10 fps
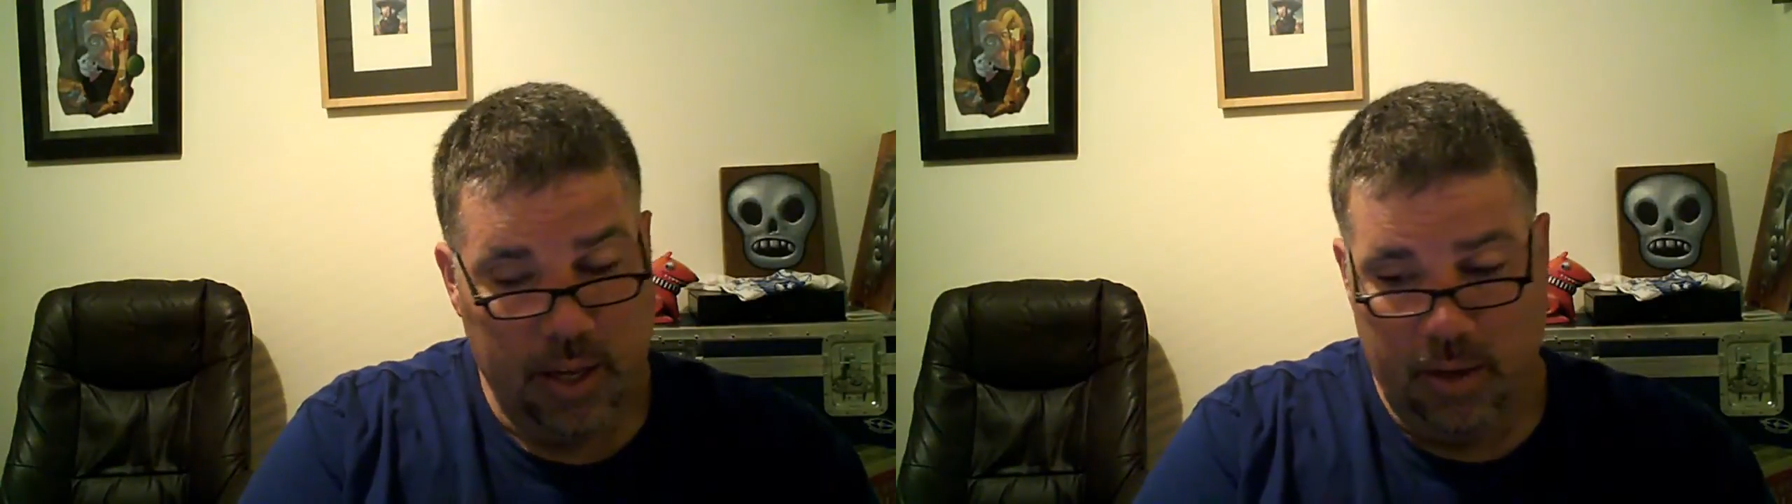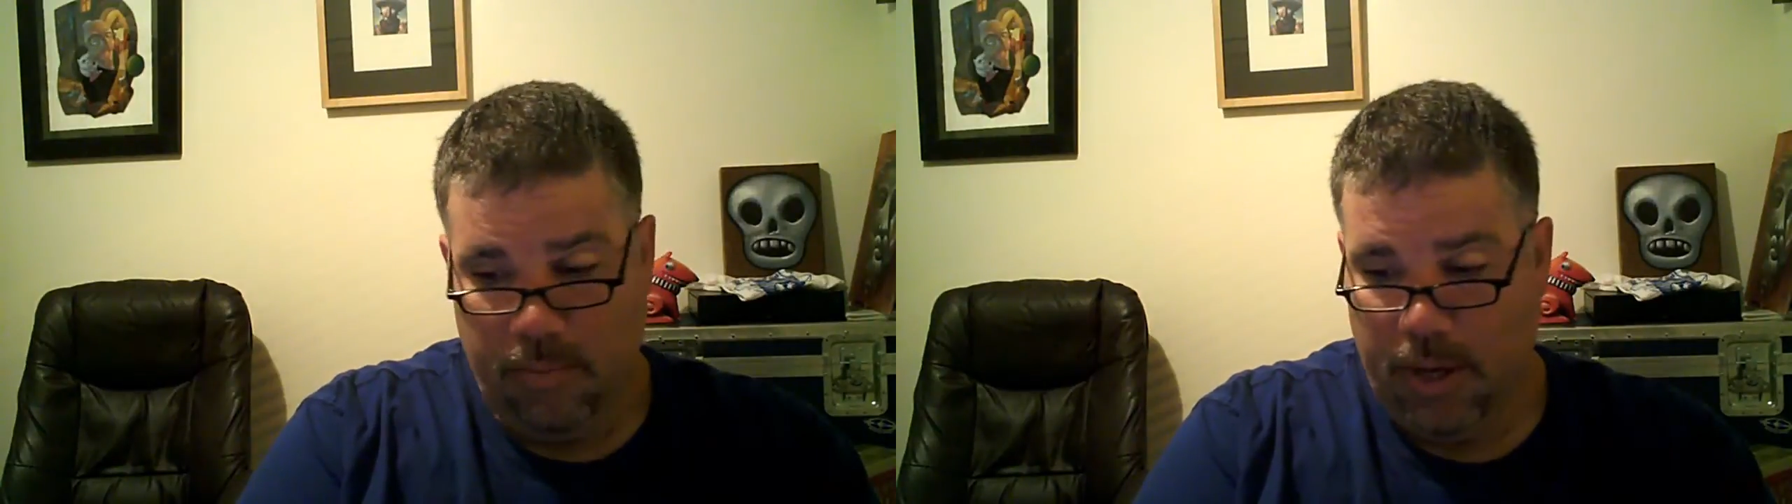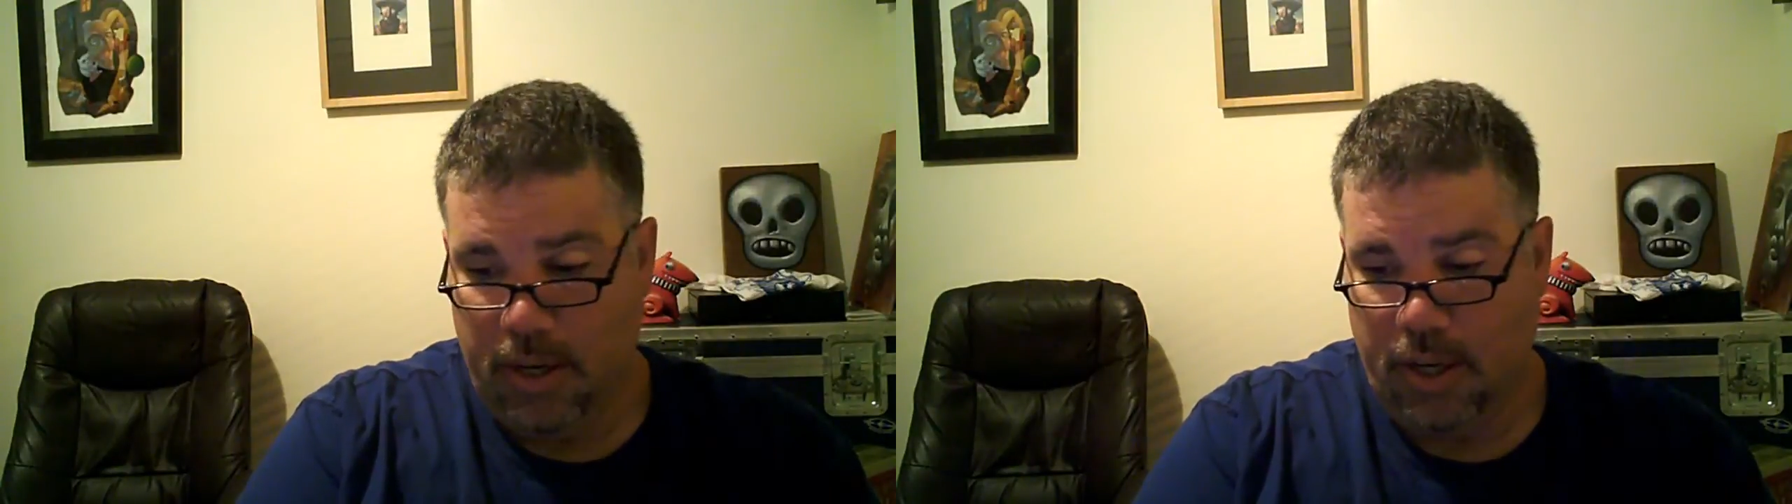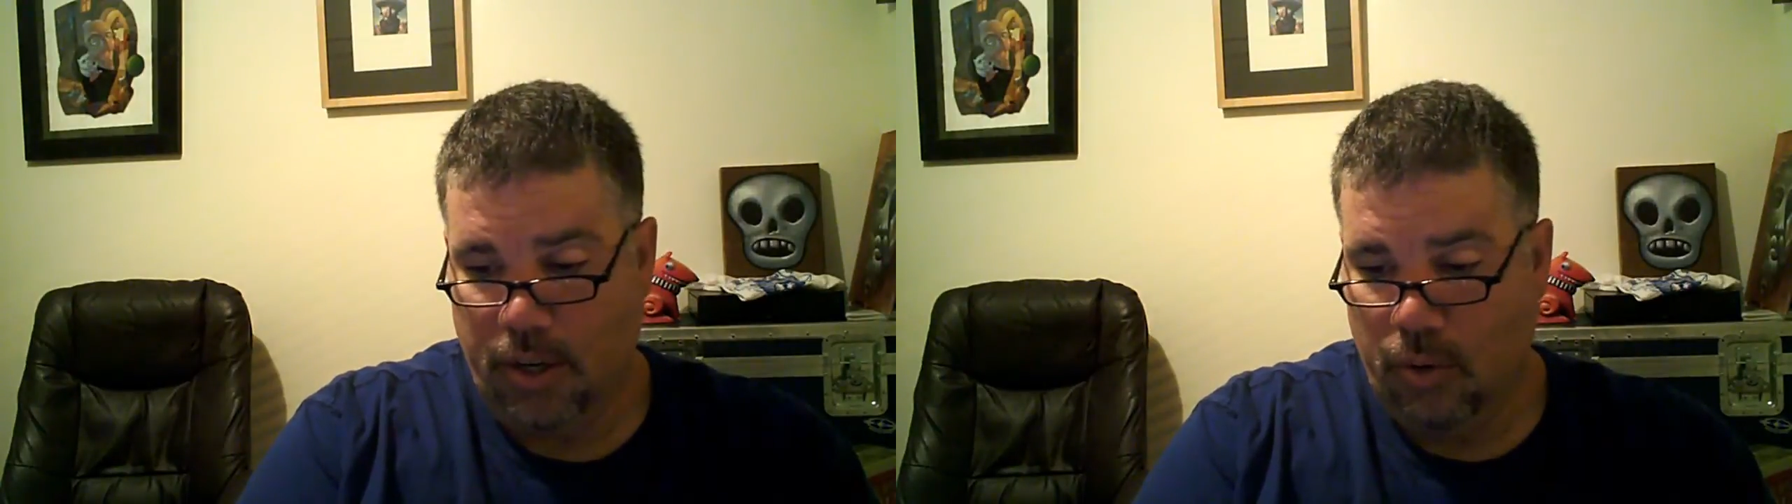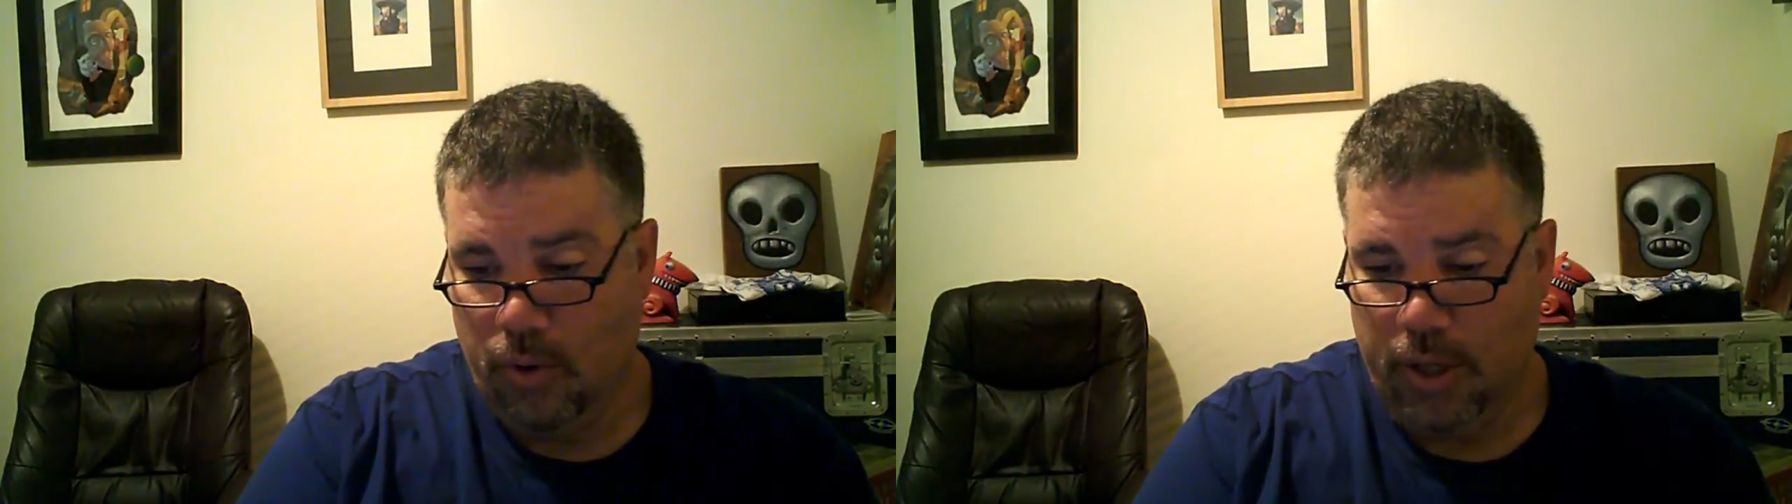because I
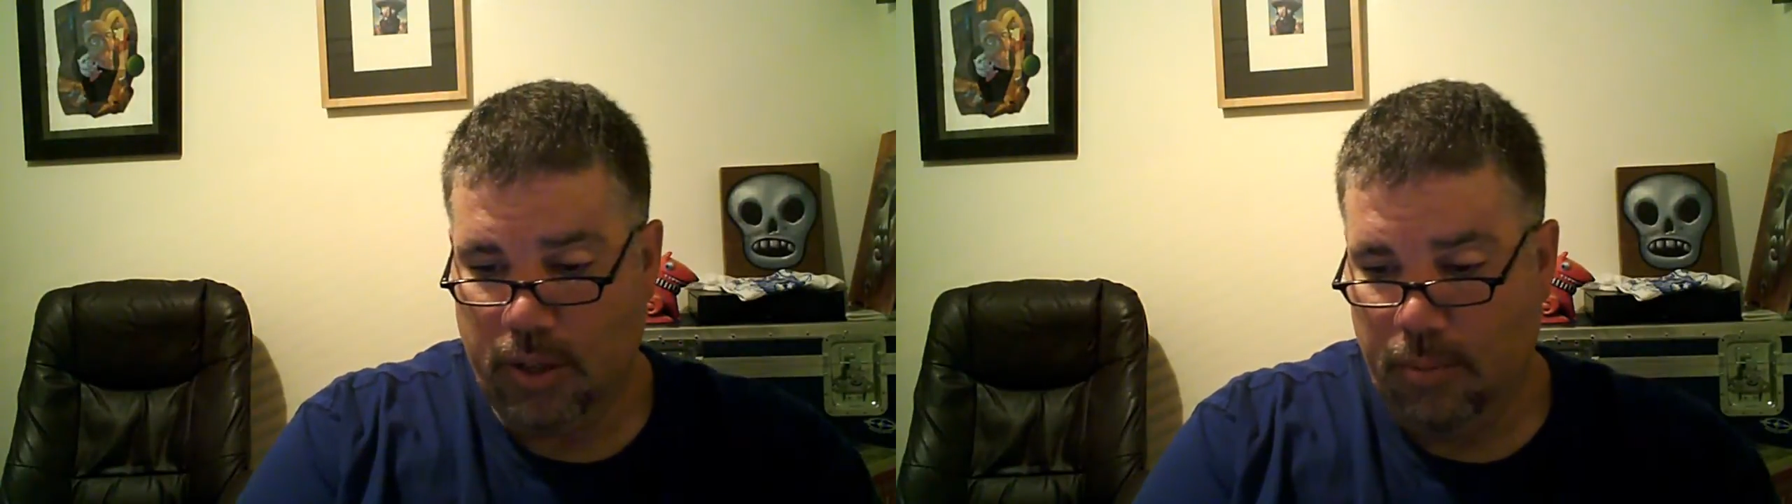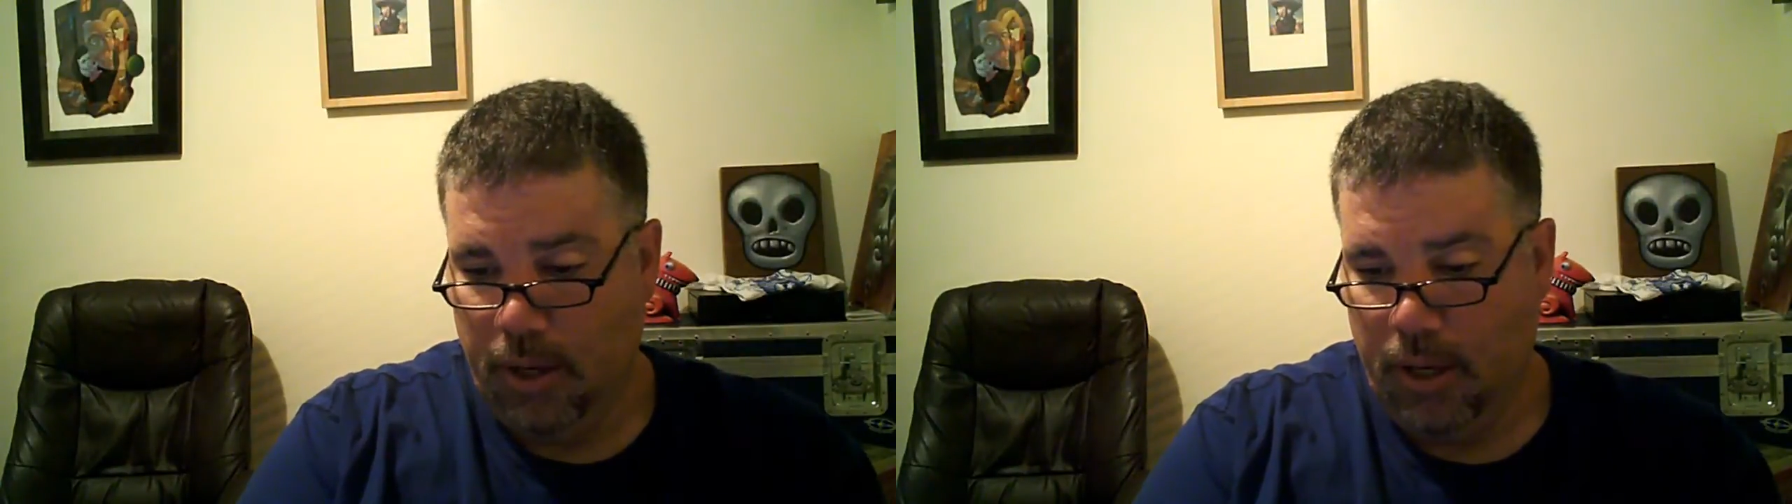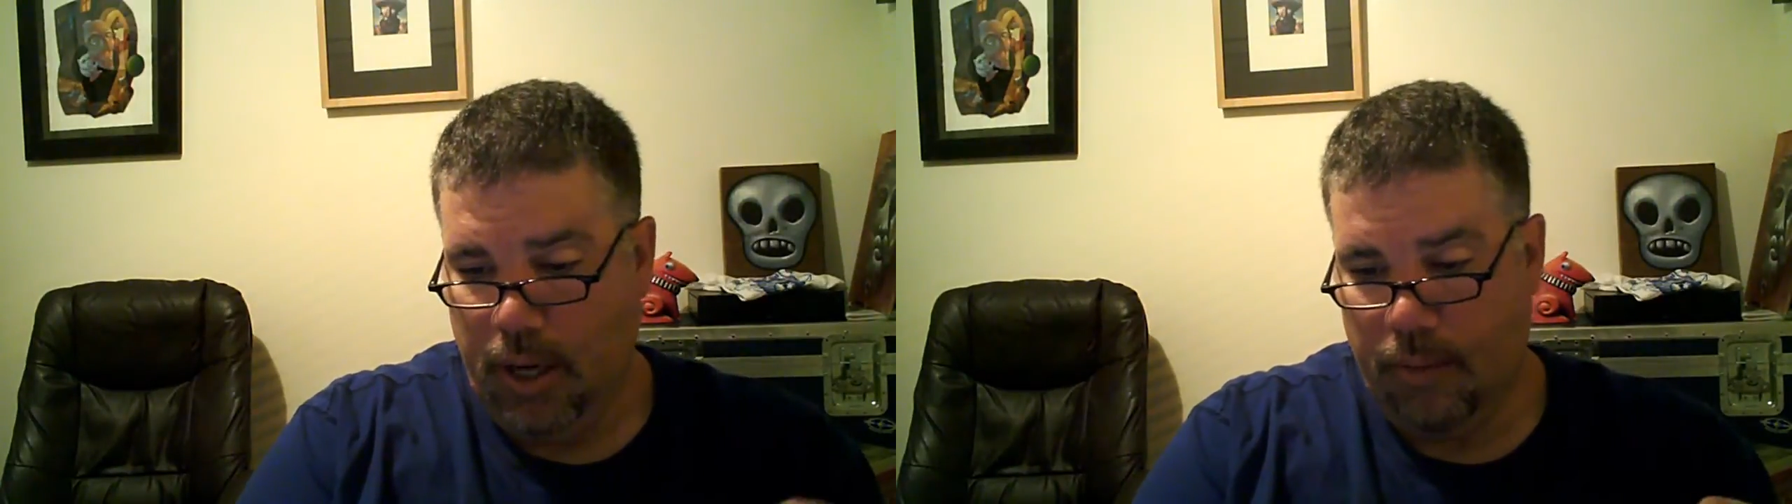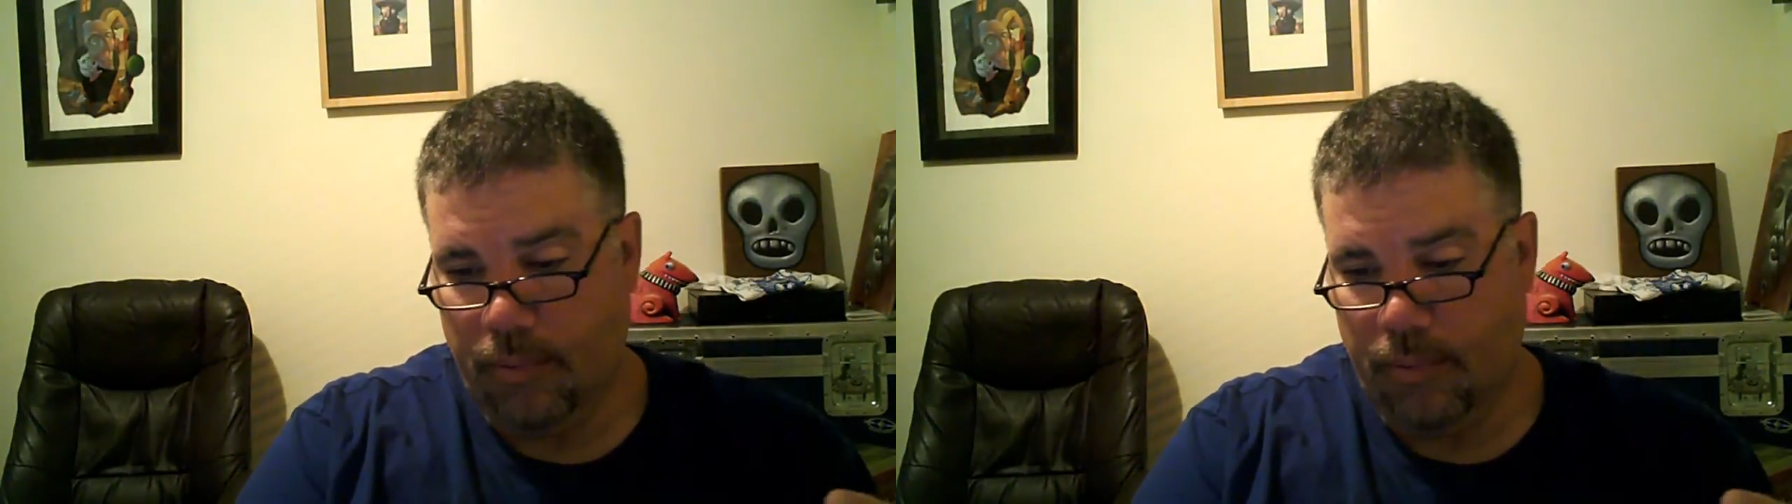don't want it to become